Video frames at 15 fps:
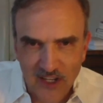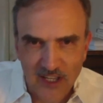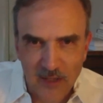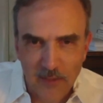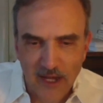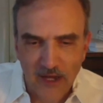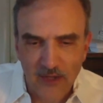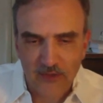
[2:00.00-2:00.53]

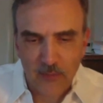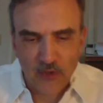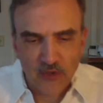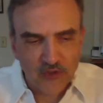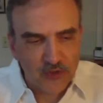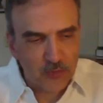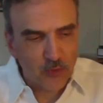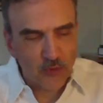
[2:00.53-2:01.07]
about
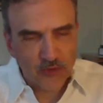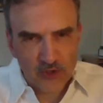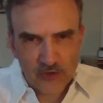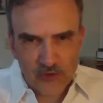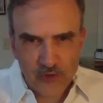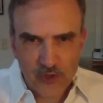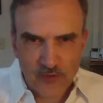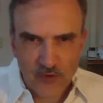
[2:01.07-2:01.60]
principles they
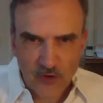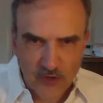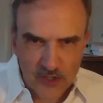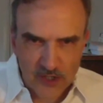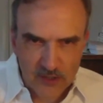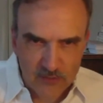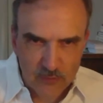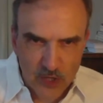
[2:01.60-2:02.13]
should have
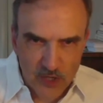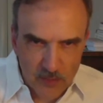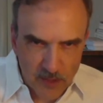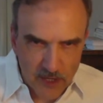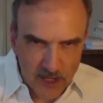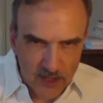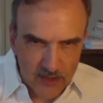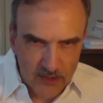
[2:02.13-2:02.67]
already read
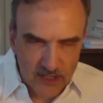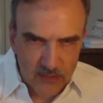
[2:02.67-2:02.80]
about,